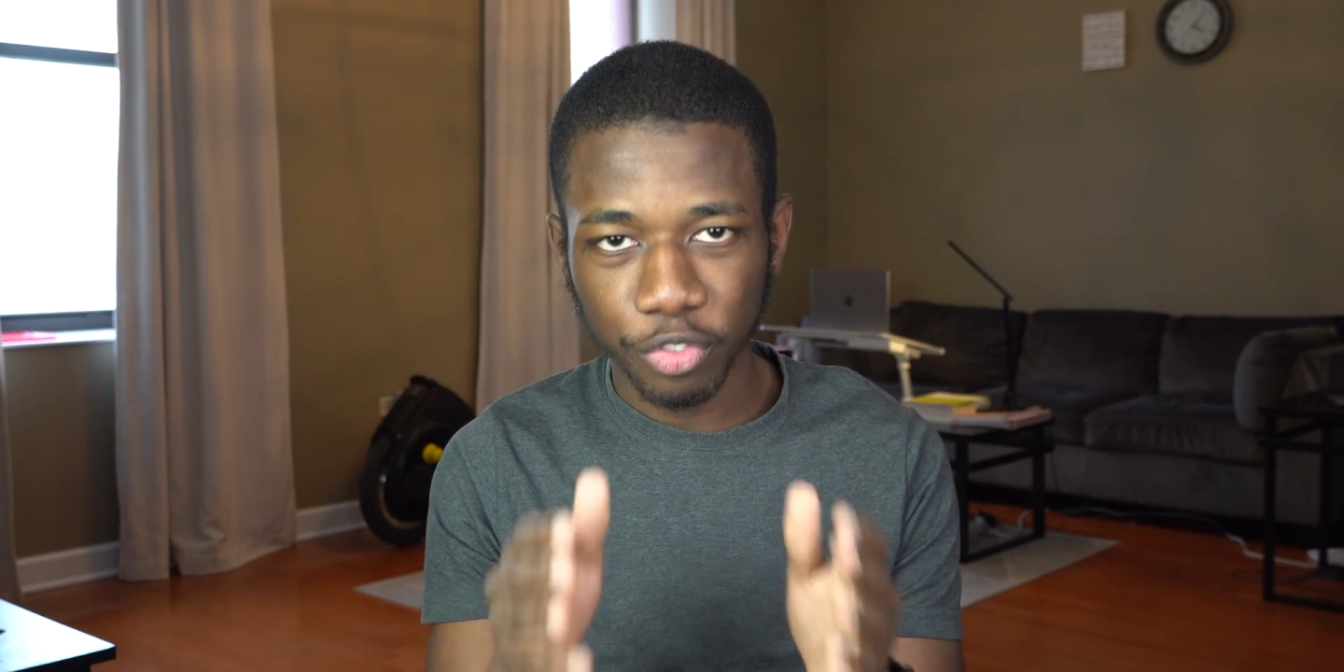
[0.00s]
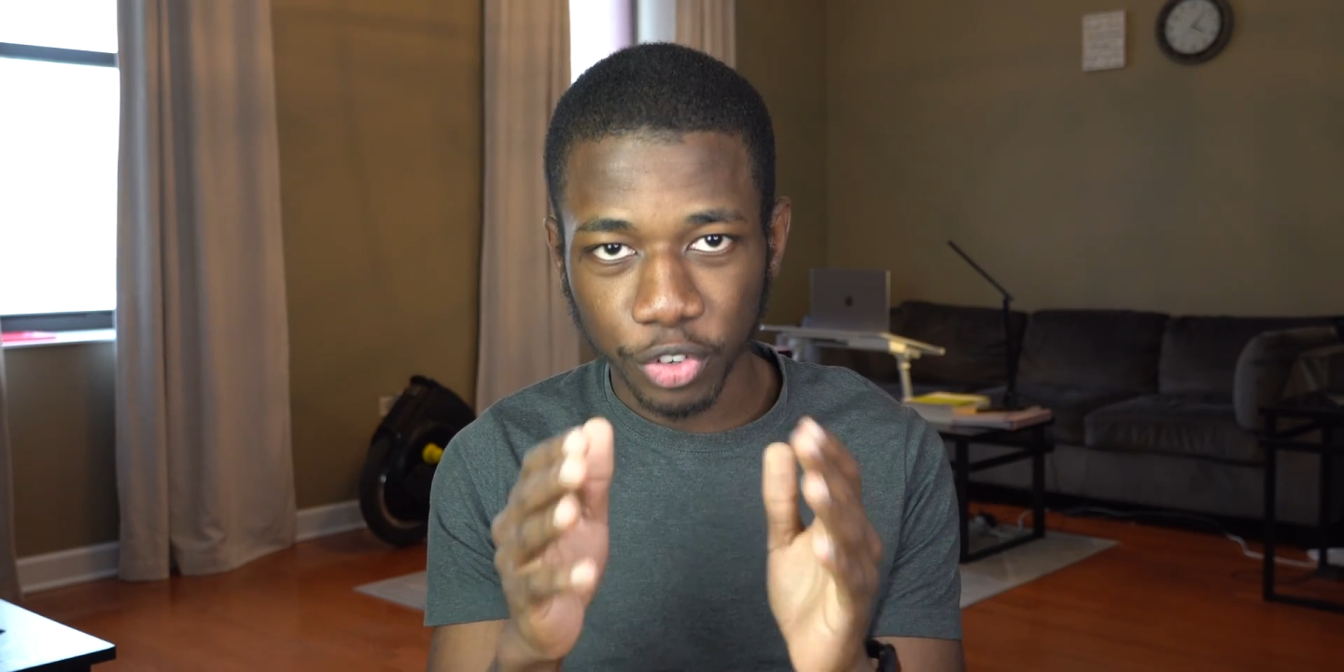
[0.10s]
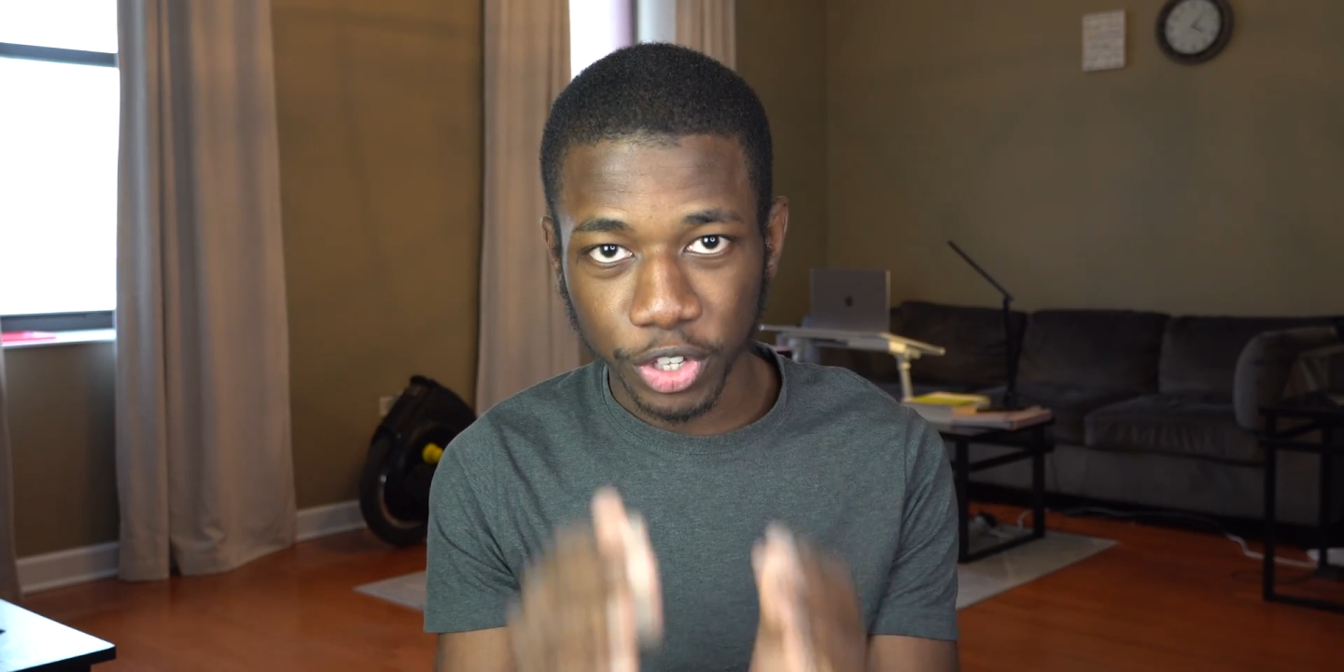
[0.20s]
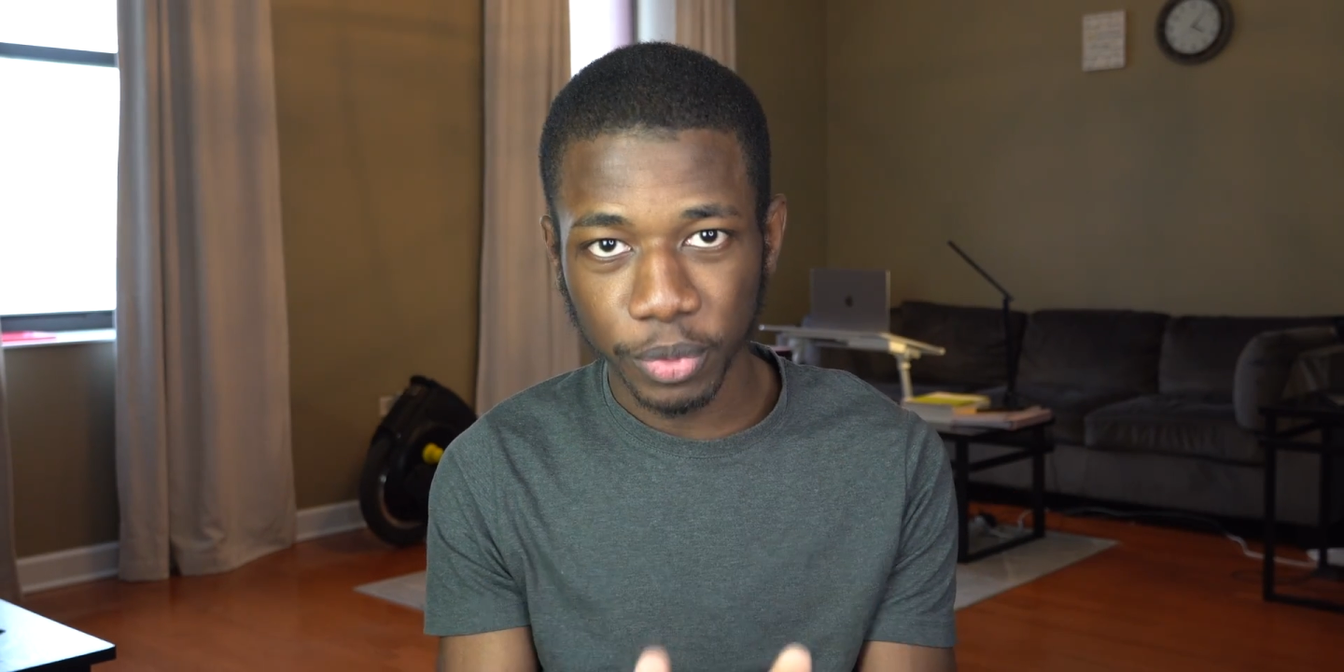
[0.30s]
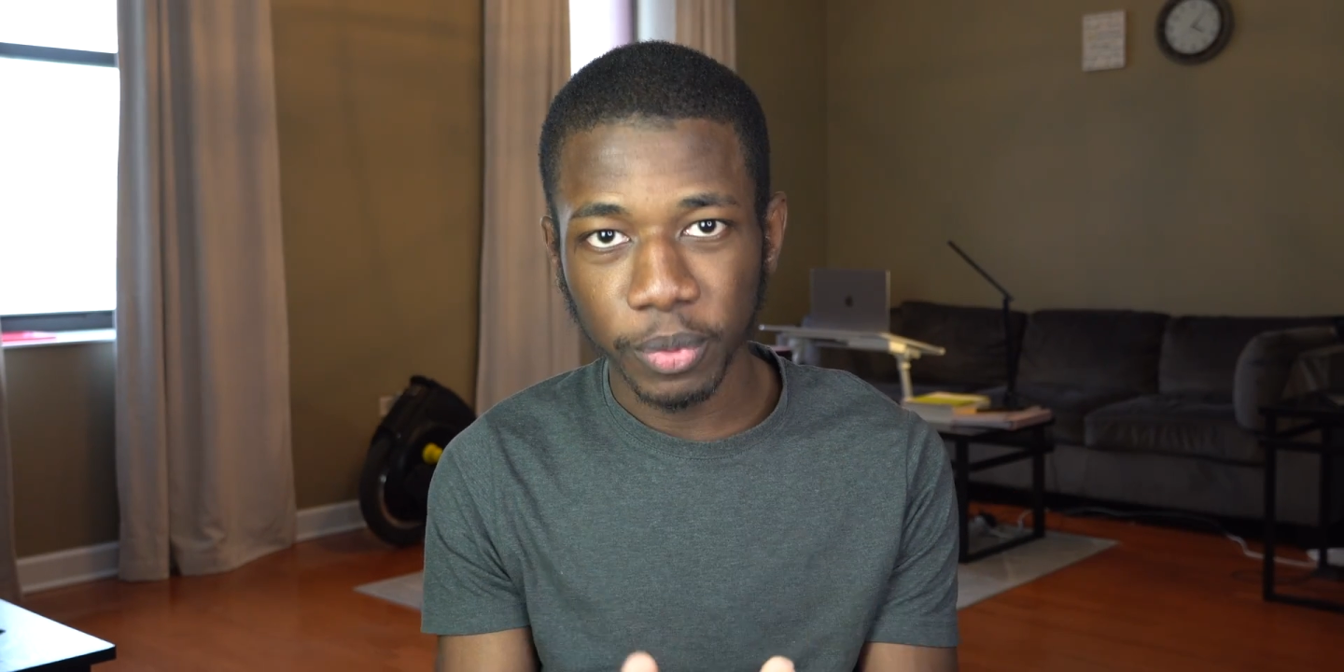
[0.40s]
for
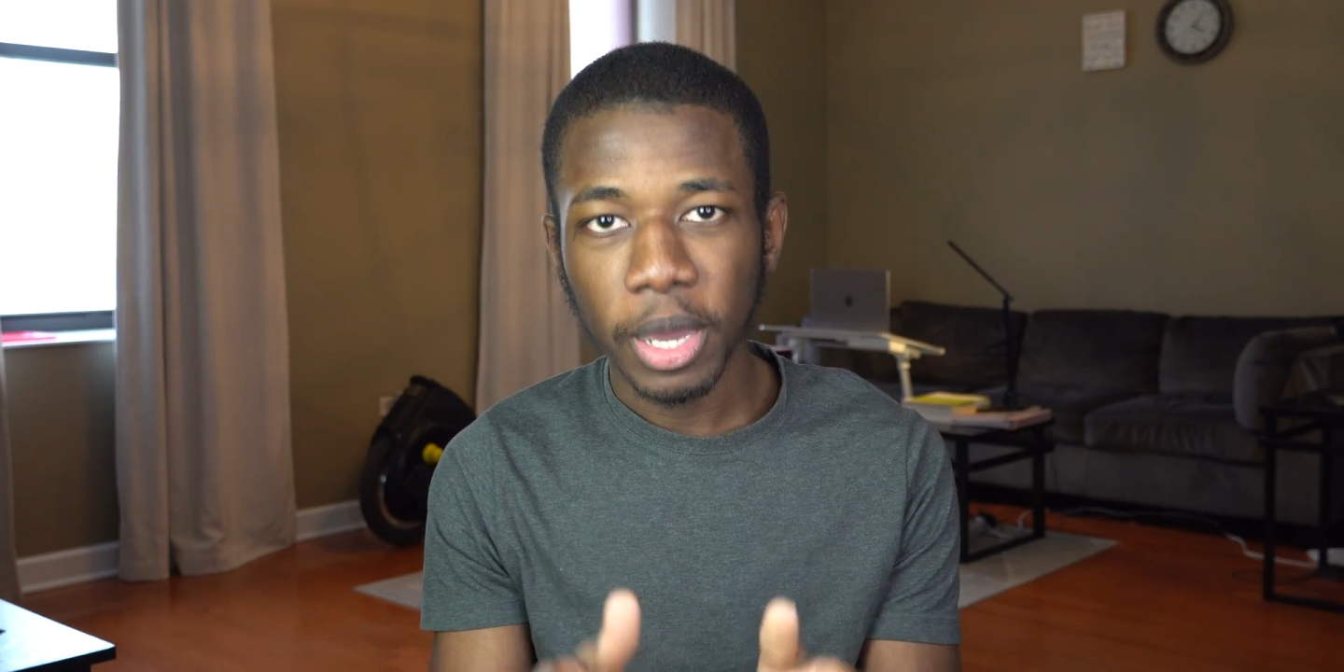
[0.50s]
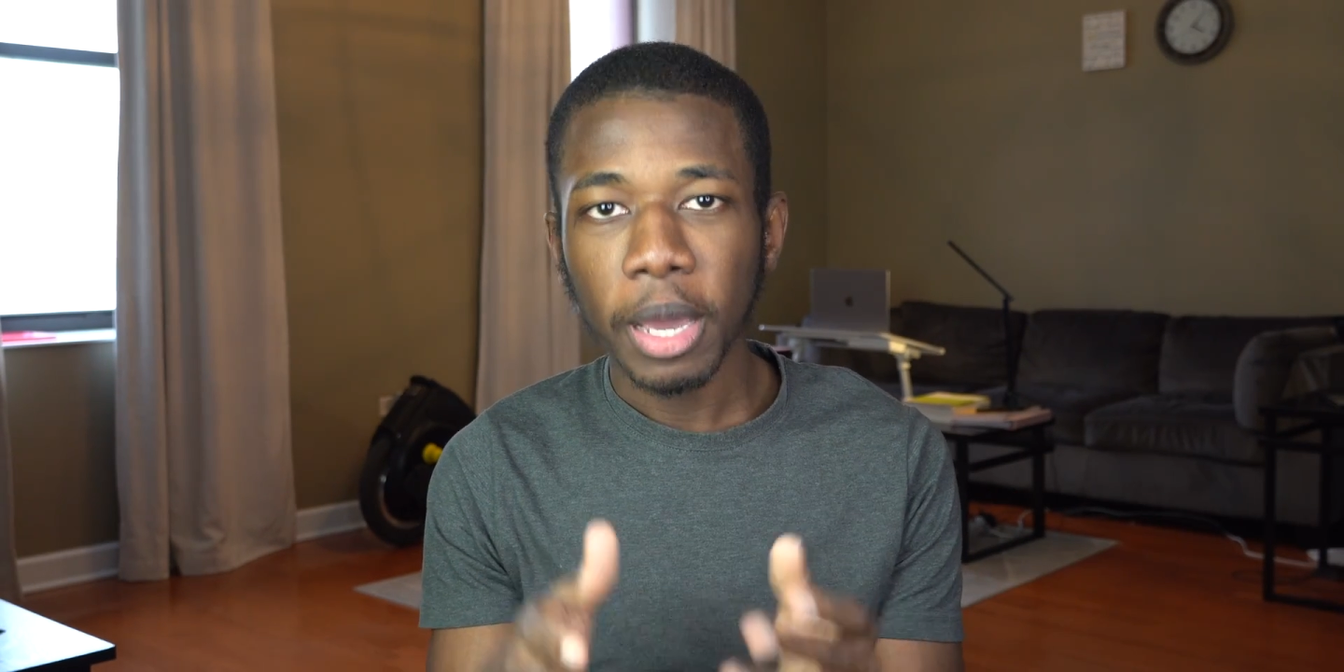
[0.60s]
you.